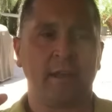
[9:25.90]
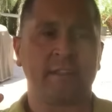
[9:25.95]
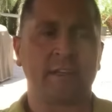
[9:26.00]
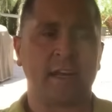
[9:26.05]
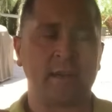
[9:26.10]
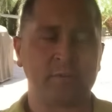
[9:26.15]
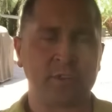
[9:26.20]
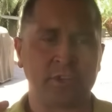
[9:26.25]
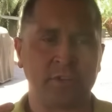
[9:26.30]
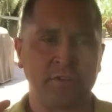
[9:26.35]

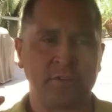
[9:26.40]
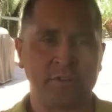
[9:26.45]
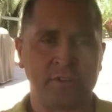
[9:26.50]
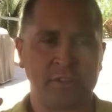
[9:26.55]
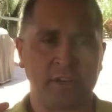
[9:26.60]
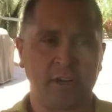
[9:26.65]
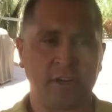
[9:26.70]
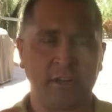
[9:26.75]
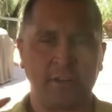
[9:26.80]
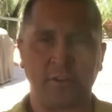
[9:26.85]
Timeshare
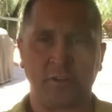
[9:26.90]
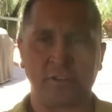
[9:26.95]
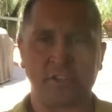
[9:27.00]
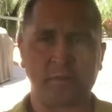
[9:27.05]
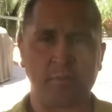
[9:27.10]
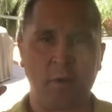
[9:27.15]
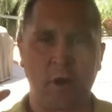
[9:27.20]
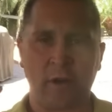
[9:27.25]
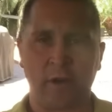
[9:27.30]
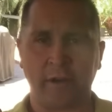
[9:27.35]
owners are a little
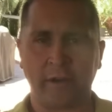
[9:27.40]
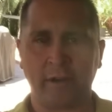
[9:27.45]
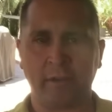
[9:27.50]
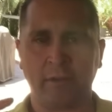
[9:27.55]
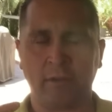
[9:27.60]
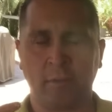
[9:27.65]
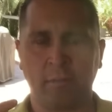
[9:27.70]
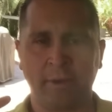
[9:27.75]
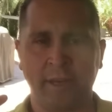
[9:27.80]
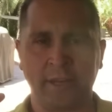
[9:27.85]
smart and a
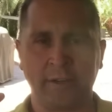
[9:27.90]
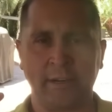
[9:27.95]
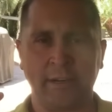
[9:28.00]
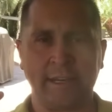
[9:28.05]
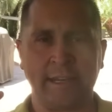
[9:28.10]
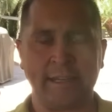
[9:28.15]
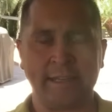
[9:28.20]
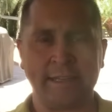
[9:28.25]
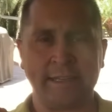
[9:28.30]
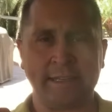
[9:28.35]
little better
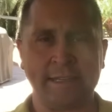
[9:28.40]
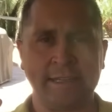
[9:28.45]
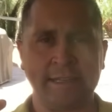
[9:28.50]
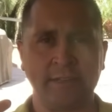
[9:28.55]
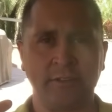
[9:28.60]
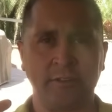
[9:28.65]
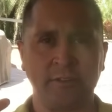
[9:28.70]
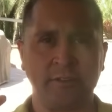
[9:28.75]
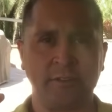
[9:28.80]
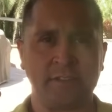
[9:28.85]
at getting
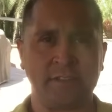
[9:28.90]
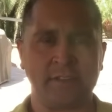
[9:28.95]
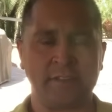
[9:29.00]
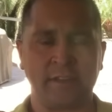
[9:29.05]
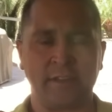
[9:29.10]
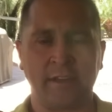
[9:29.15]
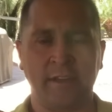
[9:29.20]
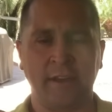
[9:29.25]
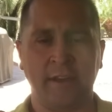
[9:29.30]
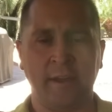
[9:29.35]
deals
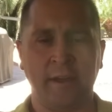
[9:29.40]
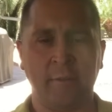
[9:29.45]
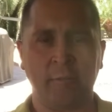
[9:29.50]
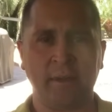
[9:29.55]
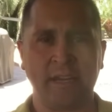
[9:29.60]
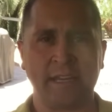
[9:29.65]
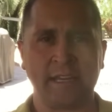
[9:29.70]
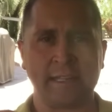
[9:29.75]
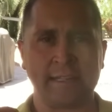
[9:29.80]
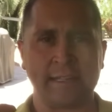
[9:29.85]

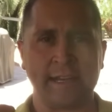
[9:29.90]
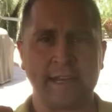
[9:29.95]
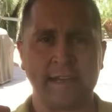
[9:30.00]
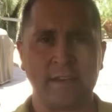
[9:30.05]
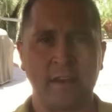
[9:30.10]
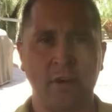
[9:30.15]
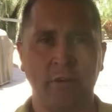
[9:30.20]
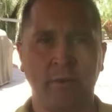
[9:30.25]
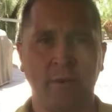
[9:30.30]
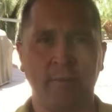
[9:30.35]
because they
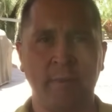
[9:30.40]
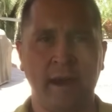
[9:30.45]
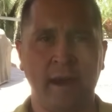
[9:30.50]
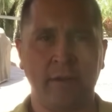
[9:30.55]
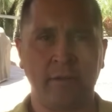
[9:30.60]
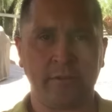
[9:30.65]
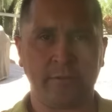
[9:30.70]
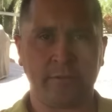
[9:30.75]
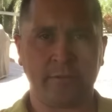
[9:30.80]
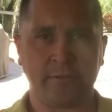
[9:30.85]
know
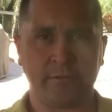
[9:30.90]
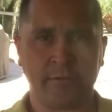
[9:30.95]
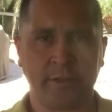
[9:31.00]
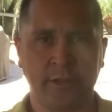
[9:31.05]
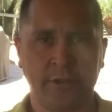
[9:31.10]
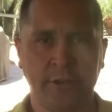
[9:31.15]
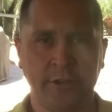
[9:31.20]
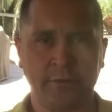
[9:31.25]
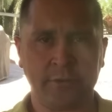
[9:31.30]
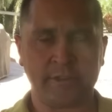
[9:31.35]
about,
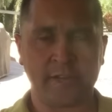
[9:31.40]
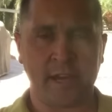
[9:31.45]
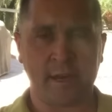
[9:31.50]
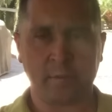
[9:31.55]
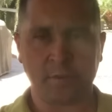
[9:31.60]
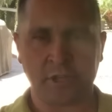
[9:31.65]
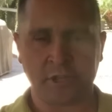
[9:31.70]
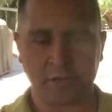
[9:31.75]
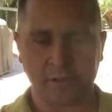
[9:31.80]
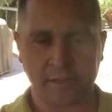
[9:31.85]

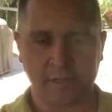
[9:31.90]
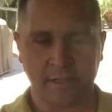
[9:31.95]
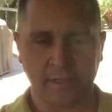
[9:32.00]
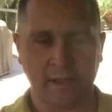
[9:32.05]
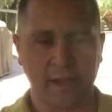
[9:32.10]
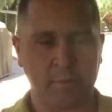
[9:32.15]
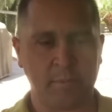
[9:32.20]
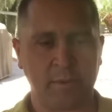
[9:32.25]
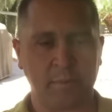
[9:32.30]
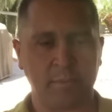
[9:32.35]
timeshares, and a
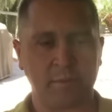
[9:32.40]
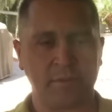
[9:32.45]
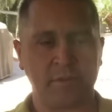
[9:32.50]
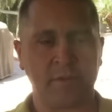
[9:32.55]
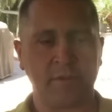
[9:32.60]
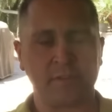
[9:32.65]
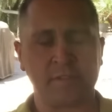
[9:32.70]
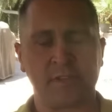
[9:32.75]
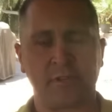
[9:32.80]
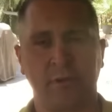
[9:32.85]
lot of people don't.